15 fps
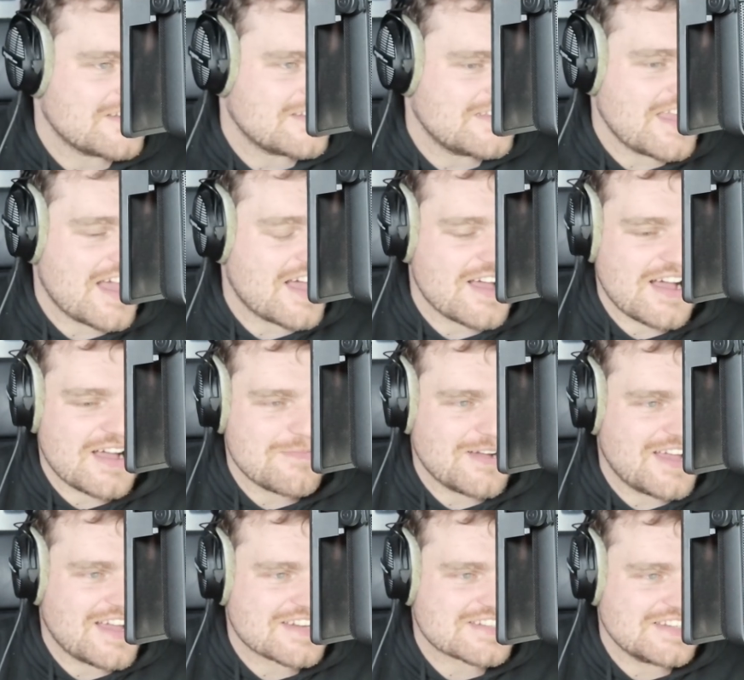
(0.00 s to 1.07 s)
Yeah, I
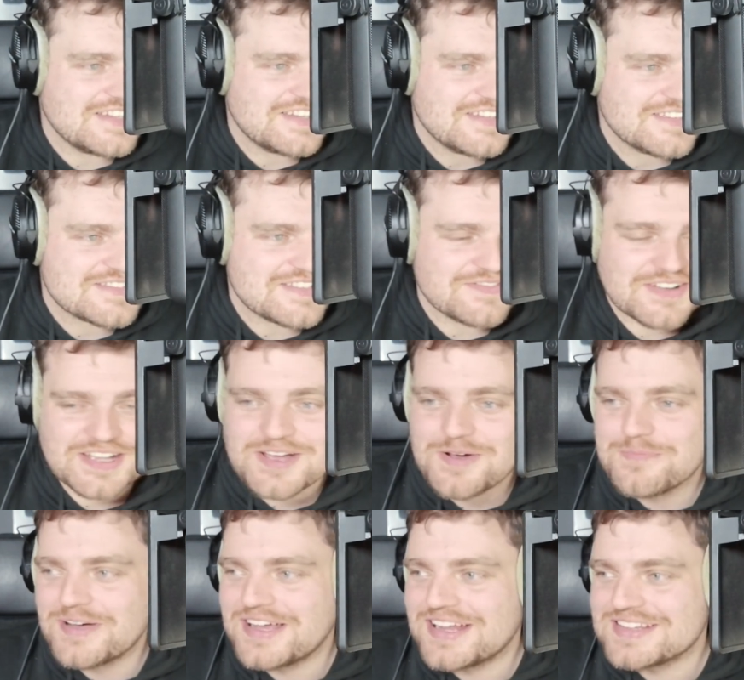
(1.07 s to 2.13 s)
might actually see if I can go
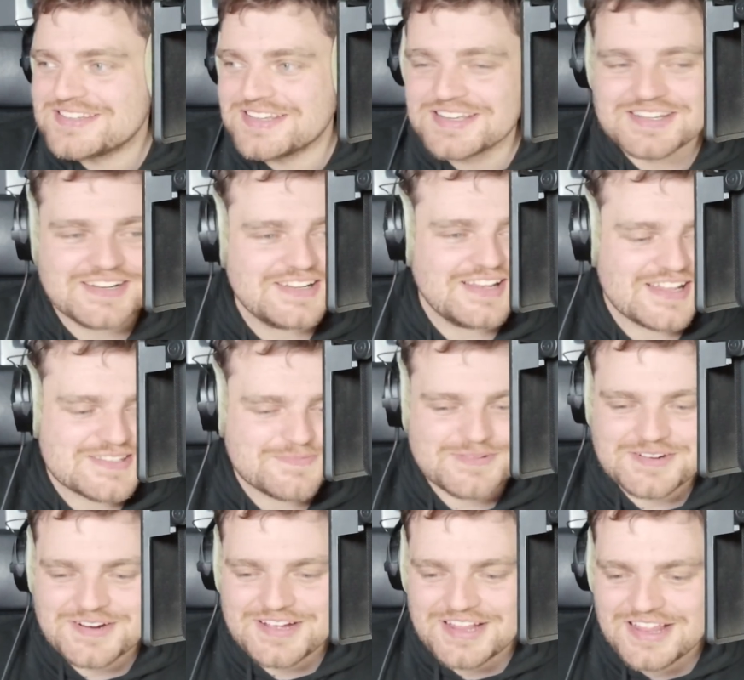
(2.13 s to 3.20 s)
and buy that ticket. Let's be
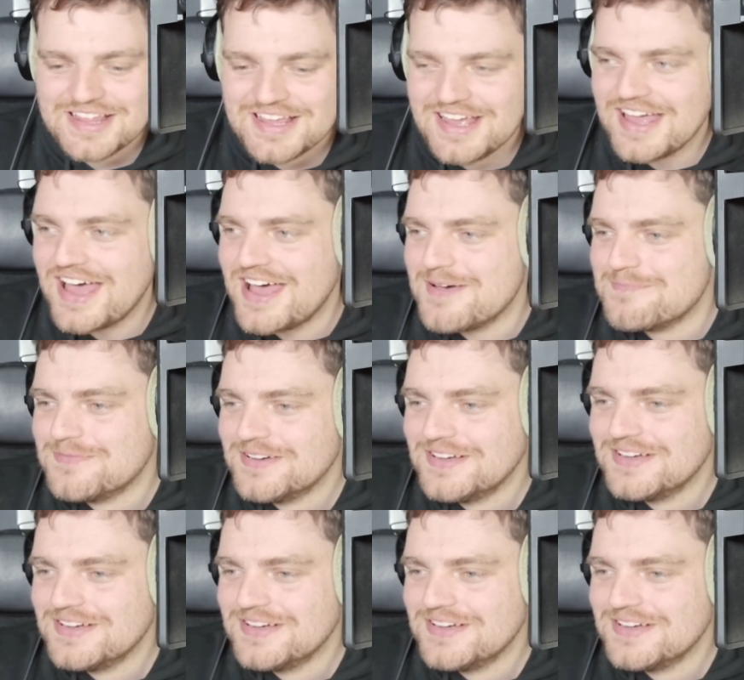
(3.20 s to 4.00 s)
real. That